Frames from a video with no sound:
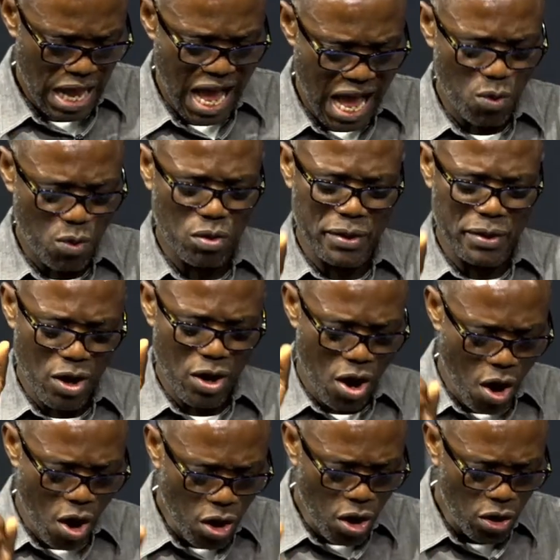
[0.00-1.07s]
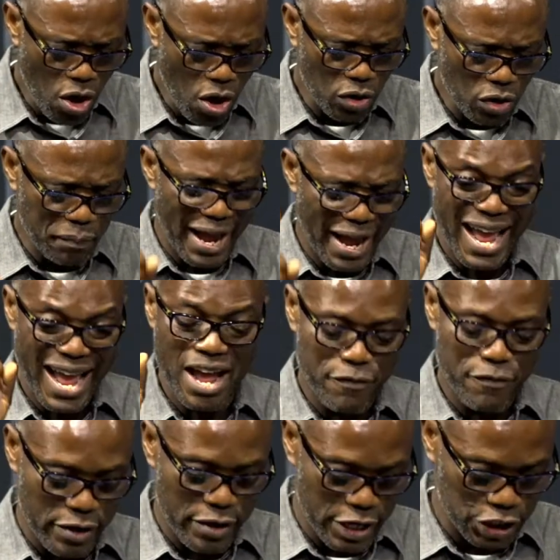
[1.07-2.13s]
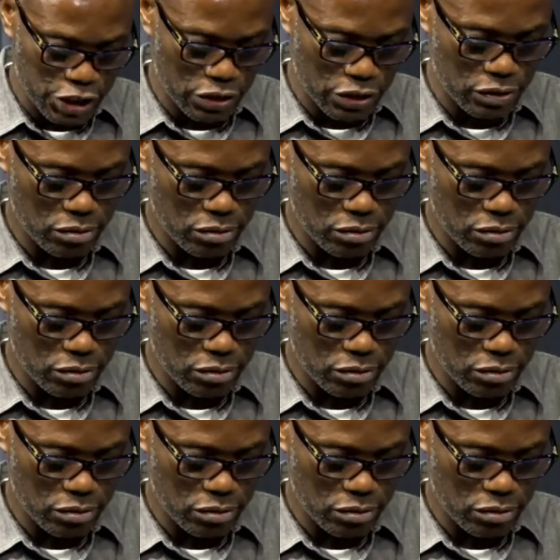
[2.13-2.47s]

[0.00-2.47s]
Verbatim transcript: I will be honored by every nation.